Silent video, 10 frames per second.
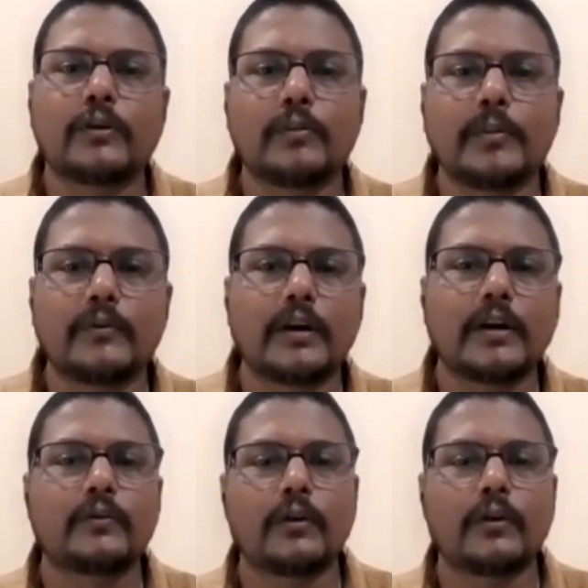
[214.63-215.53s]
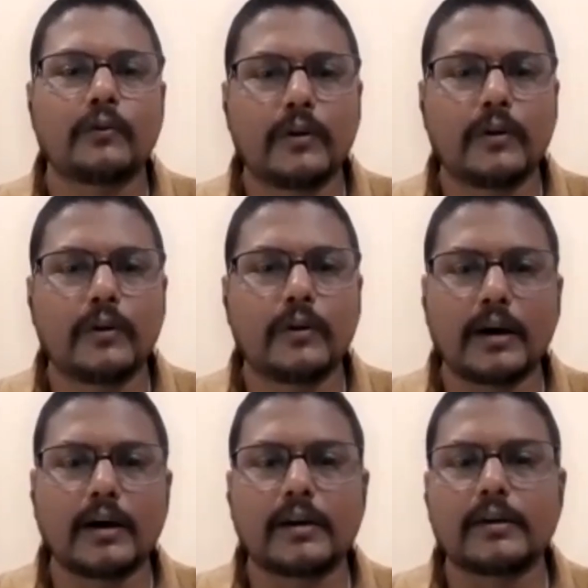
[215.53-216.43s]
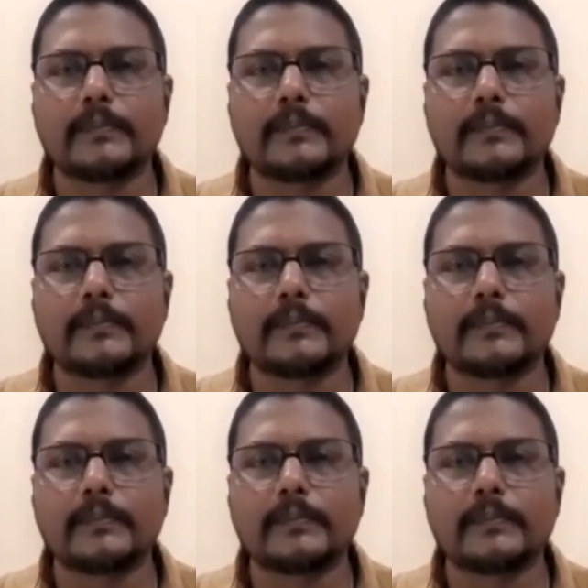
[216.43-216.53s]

human wildlife conflict are